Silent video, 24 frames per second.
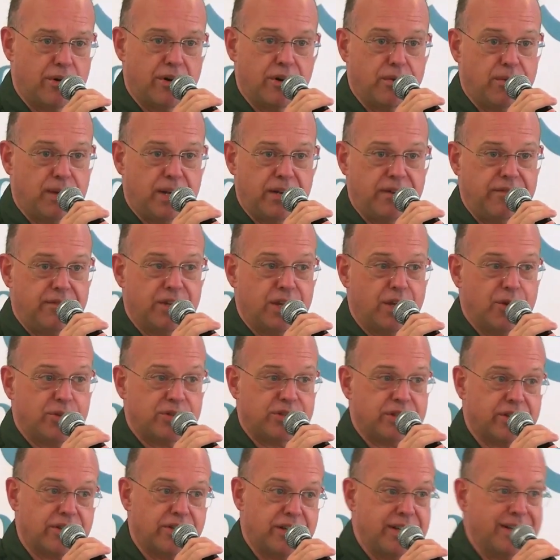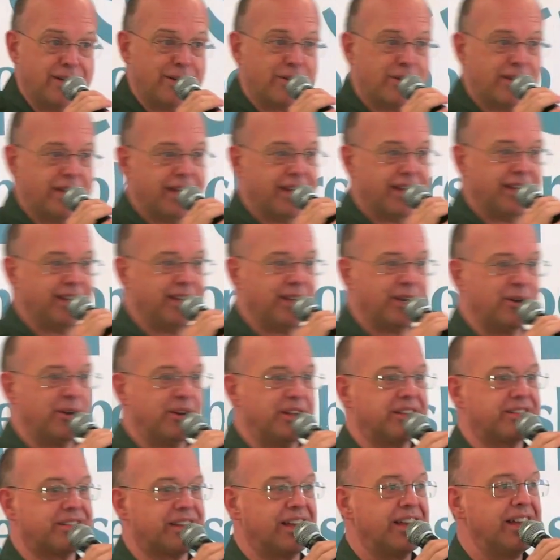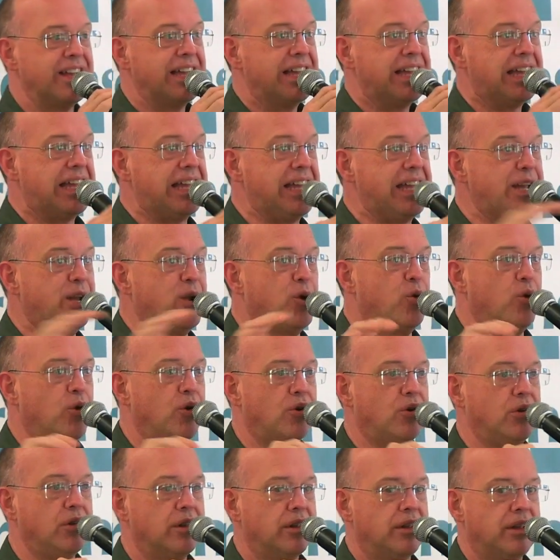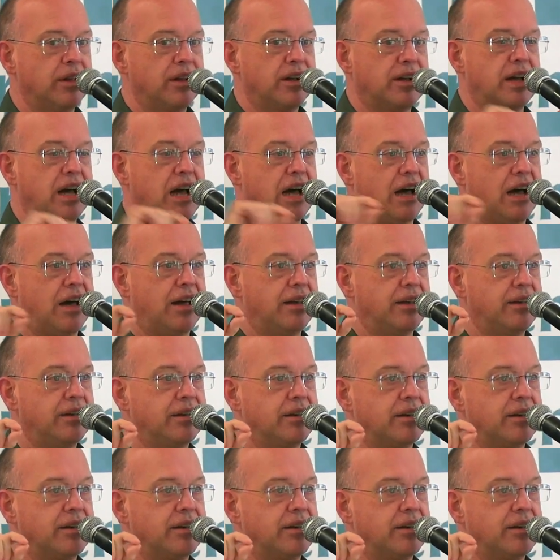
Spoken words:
Nobody even knows they're here yet. You know, it's like equal God.